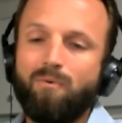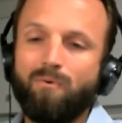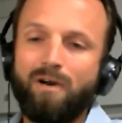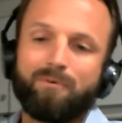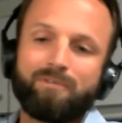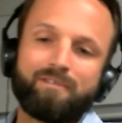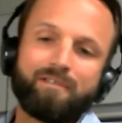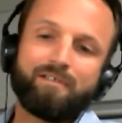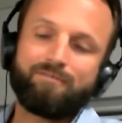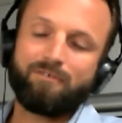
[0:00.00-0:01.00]
we're able
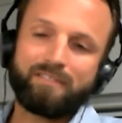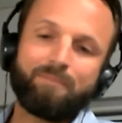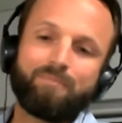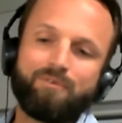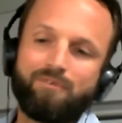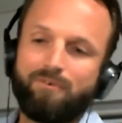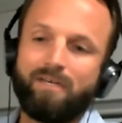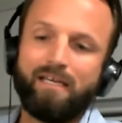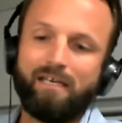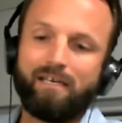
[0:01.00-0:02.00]
to, for example, do
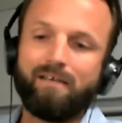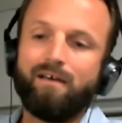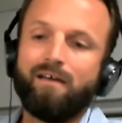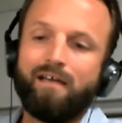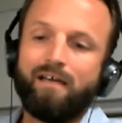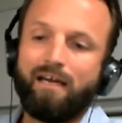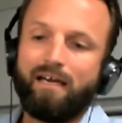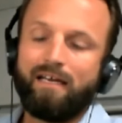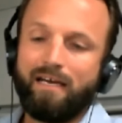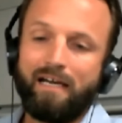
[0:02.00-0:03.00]
heating
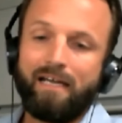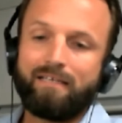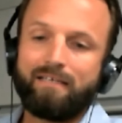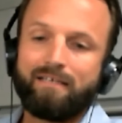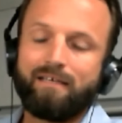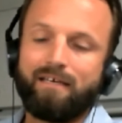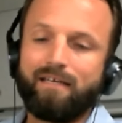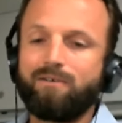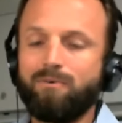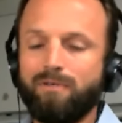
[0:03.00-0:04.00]
at night
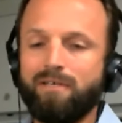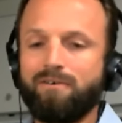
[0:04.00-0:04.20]
and cooling